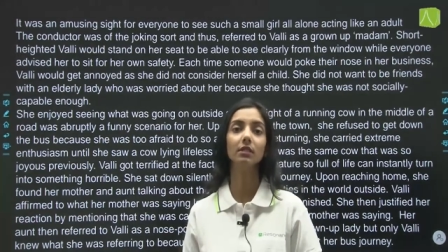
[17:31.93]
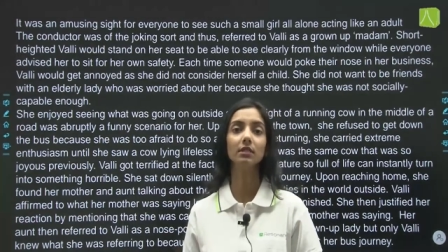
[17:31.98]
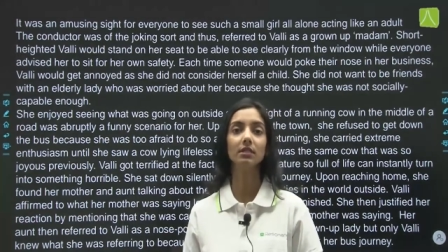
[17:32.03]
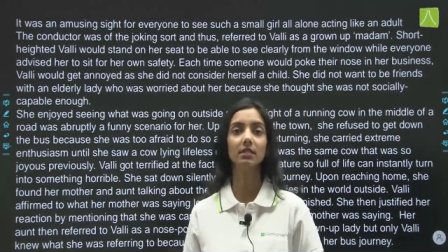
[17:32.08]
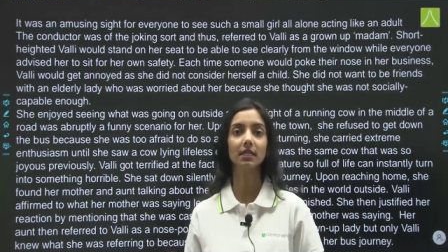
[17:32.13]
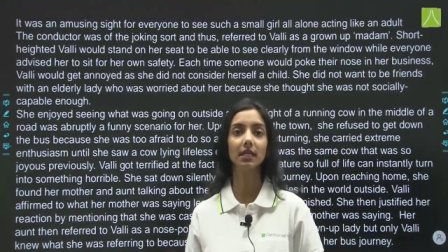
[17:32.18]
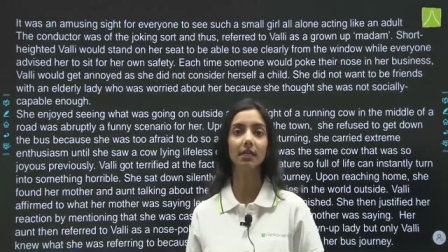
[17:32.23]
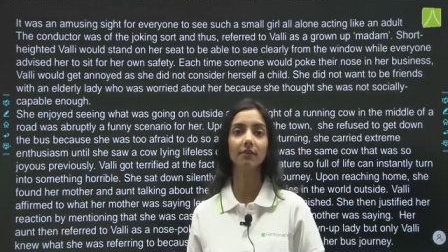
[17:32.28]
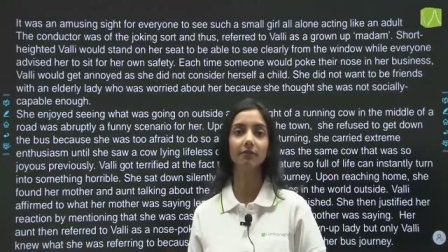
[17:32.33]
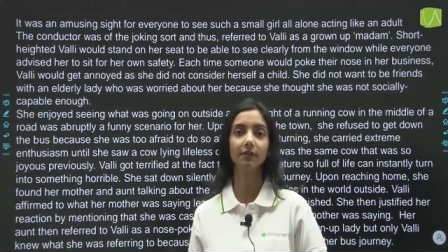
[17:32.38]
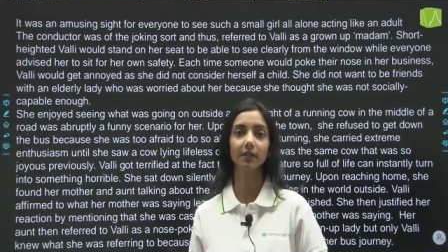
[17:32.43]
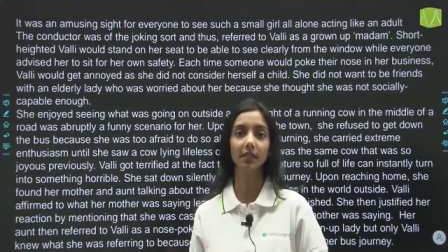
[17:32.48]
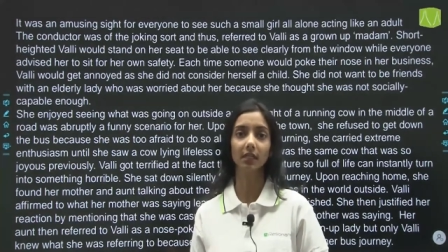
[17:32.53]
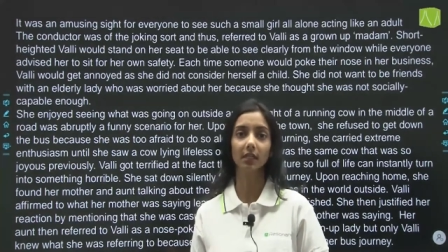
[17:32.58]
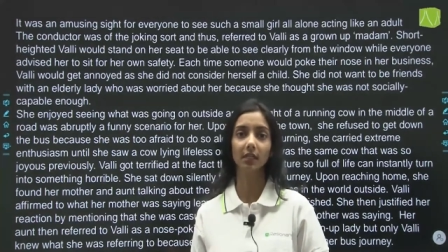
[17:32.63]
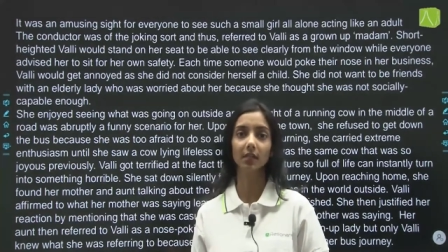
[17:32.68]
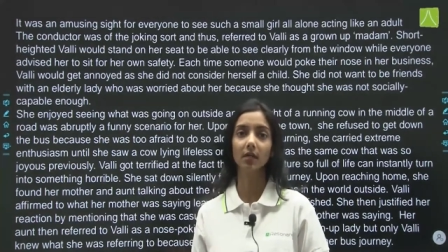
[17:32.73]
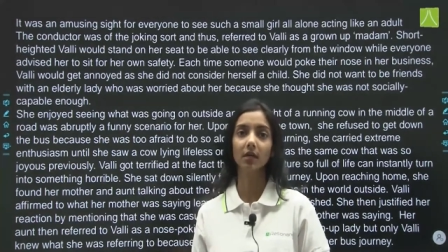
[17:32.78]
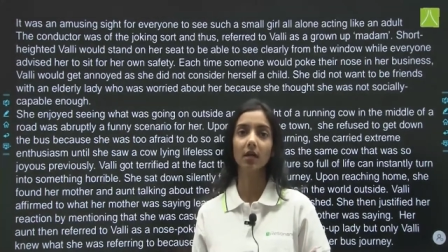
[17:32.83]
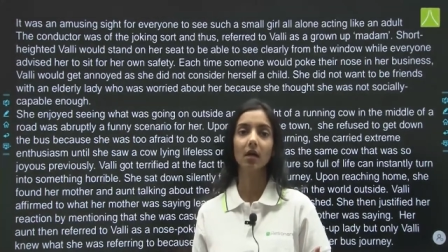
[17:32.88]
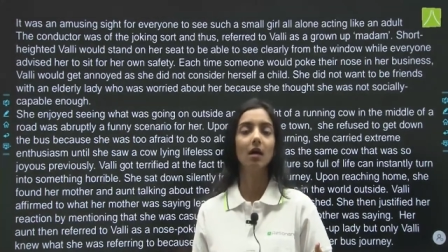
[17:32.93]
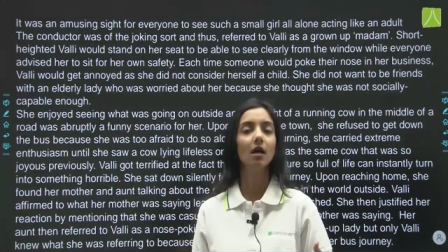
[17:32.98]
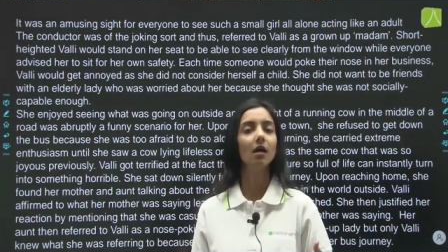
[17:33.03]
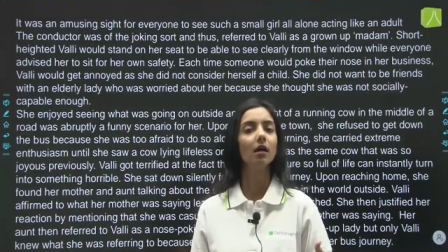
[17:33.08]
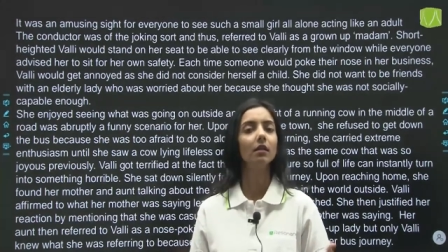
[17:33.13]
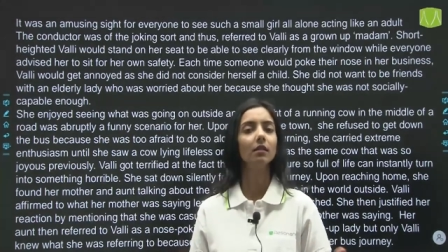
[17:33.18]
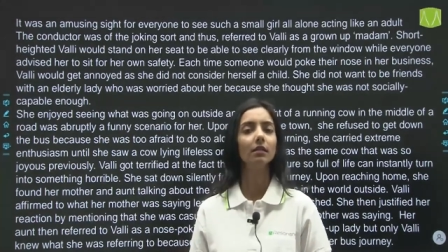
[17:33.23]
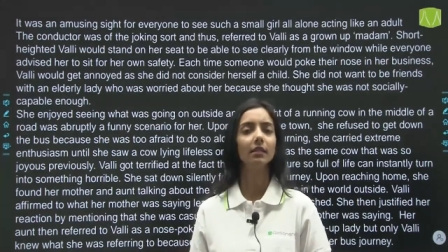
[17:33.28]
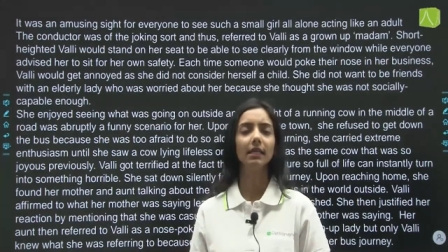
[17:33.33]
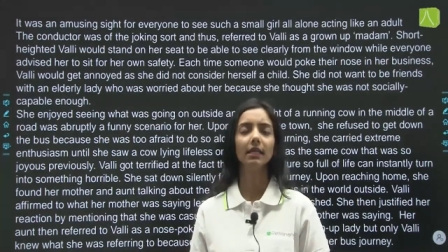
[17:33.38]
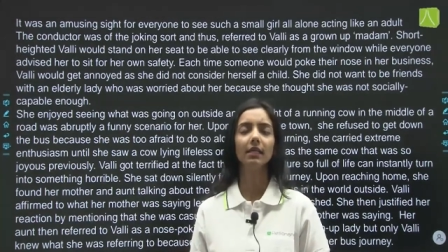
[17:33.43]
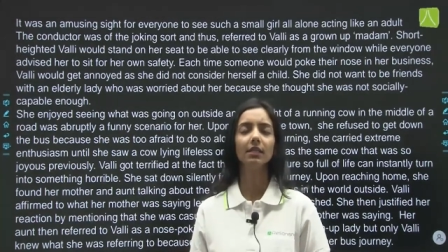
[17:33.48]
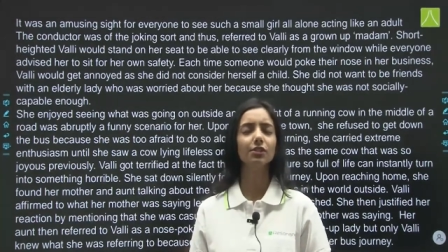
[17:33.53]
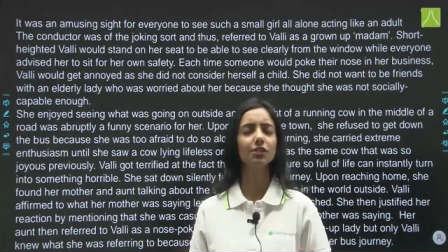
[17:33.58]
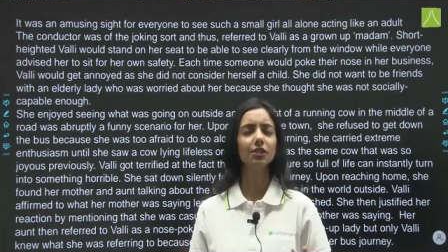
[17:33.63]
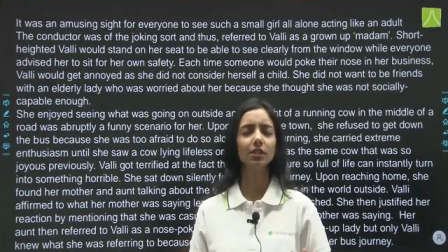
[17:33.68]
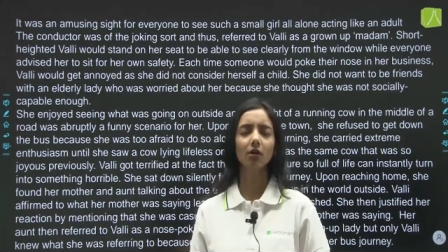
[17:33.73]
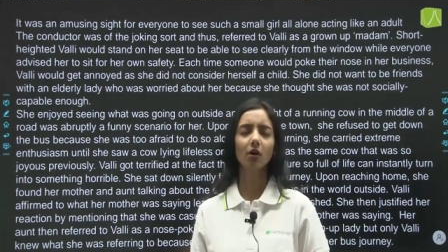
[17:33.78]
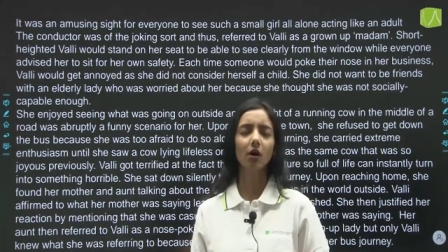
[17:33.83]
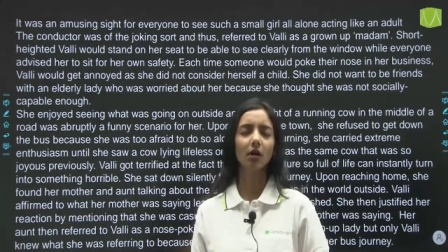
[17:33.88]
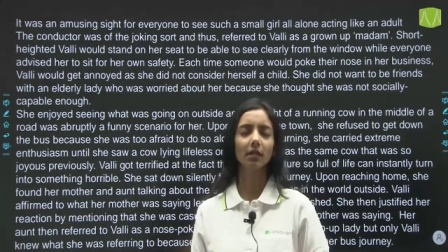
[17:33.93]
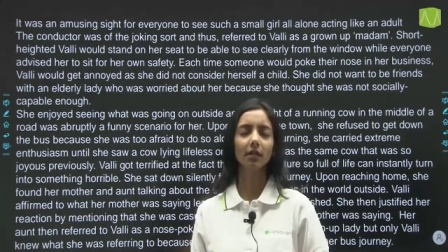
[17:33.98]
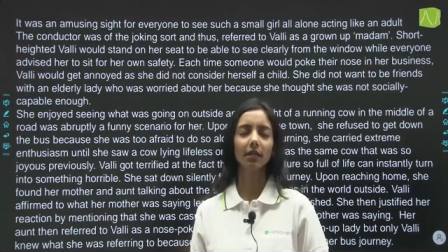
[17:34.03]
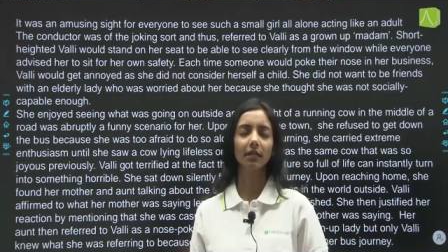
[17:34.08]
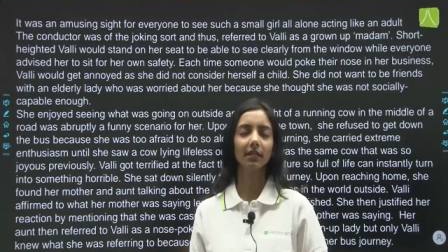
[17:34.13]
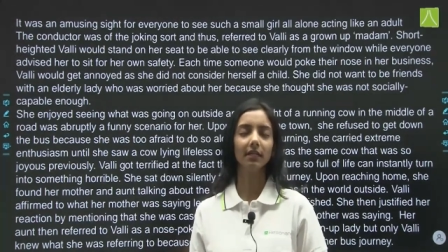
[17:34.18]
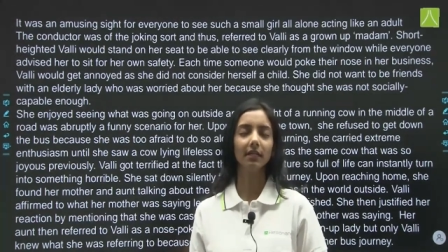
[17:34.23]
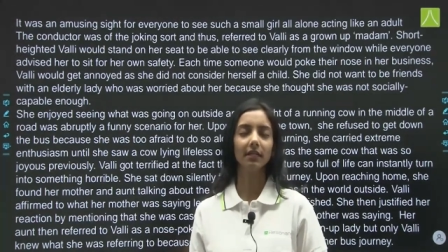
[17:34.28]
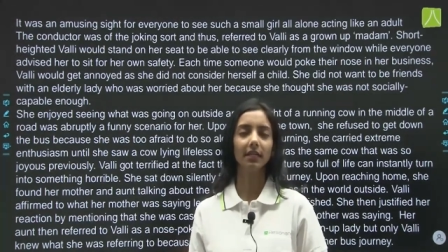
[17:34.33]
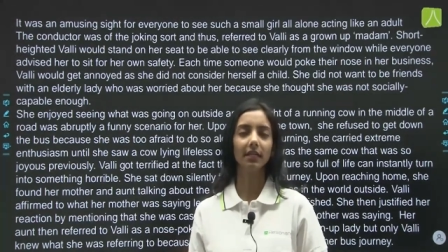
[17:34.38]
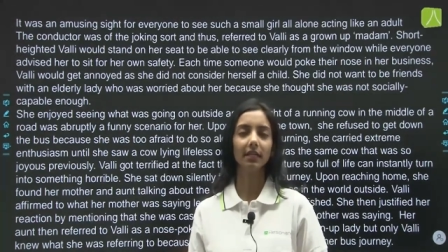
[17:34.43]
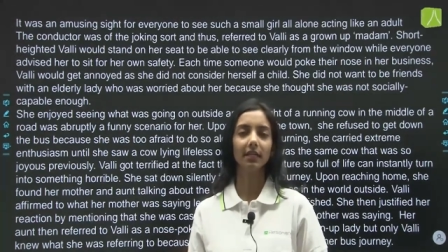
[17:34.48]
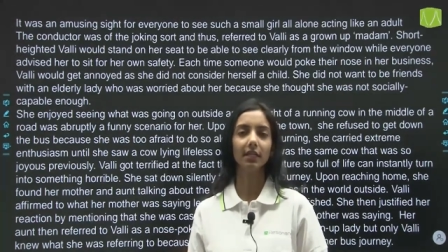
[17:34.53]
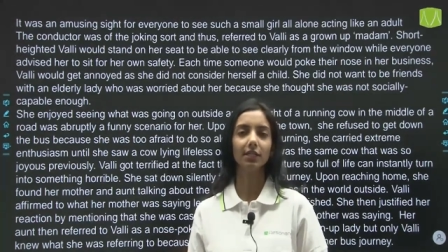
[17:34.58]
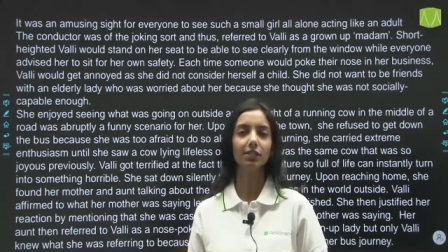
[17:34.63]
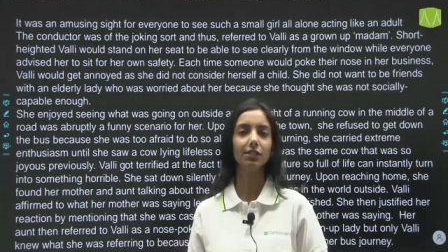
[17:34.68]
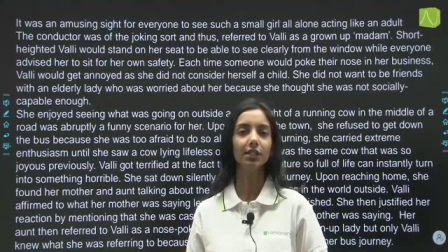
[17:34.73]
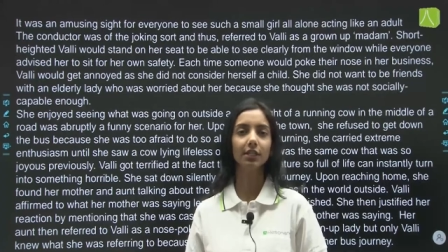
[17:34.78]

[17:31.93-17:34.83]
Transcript: her safety, they she got irritated.